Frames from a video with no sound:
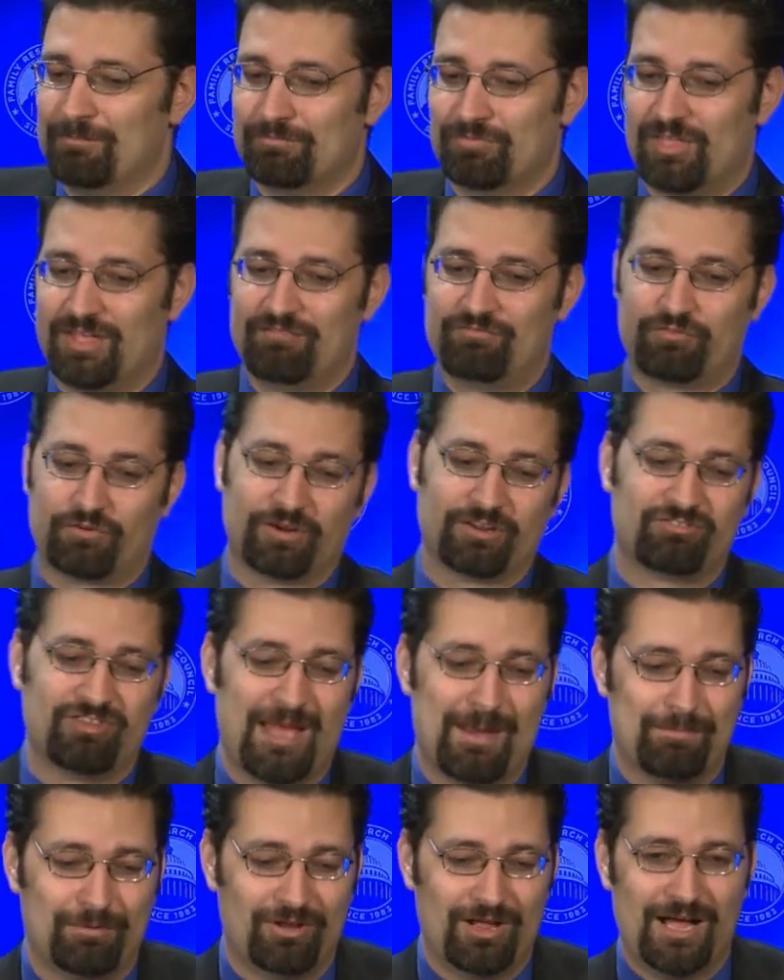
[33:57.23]
For
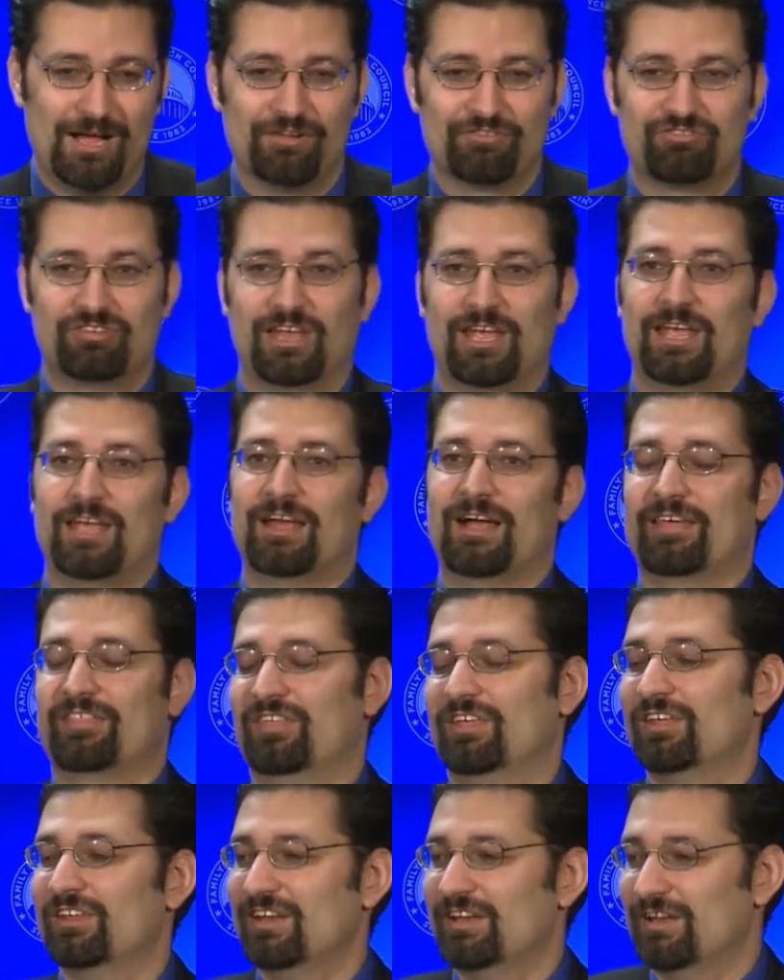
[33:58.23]
example, I'll say, I
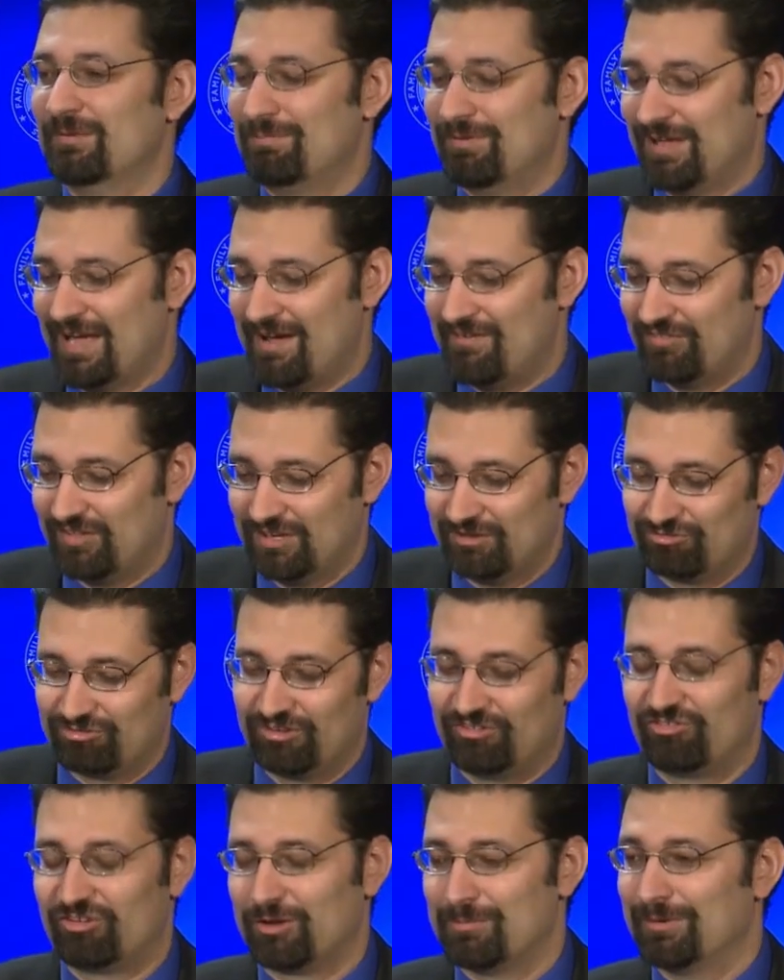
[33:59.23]
think you need to have the
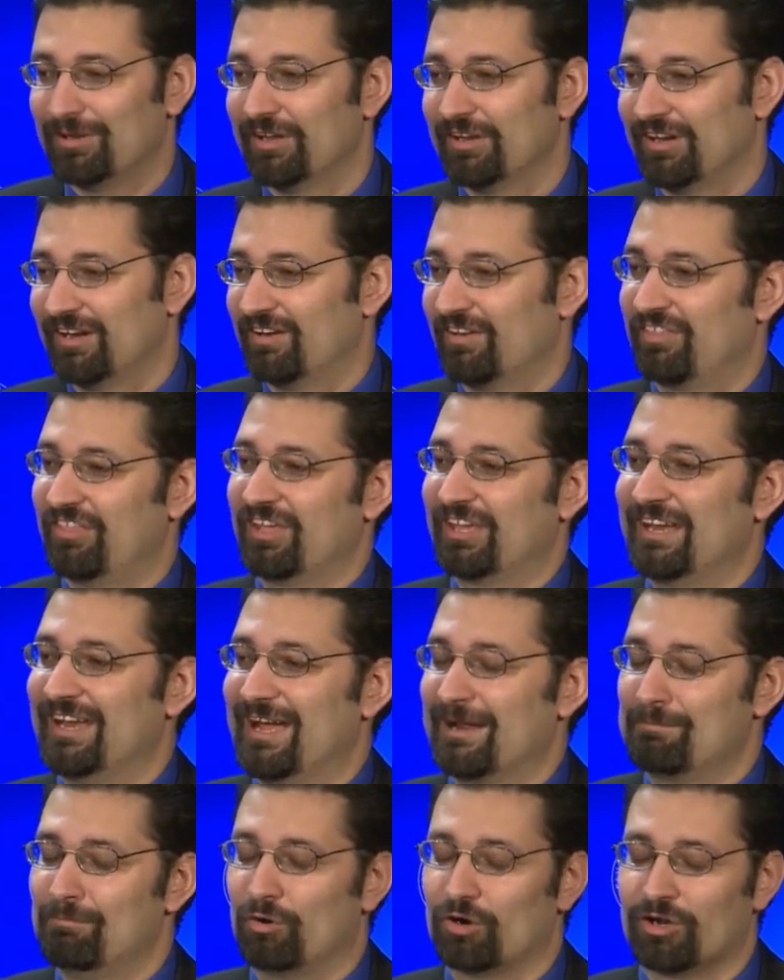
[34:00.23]
intrinsic ability to think and
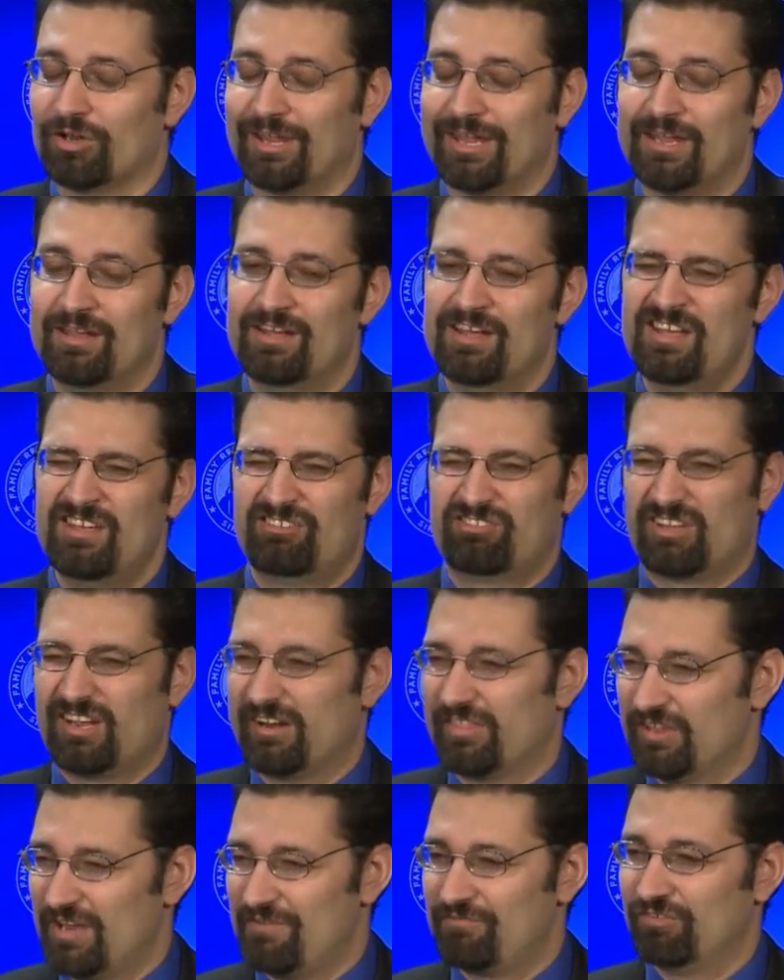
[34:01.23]
act morally. It's kind of
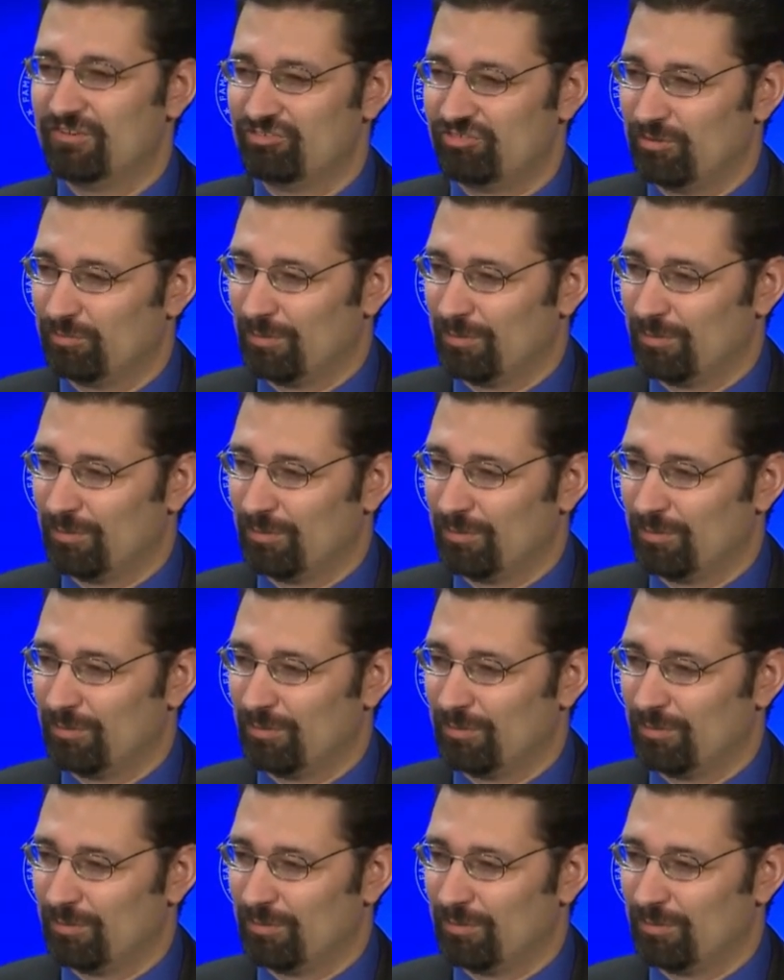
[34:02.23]
the definition that we're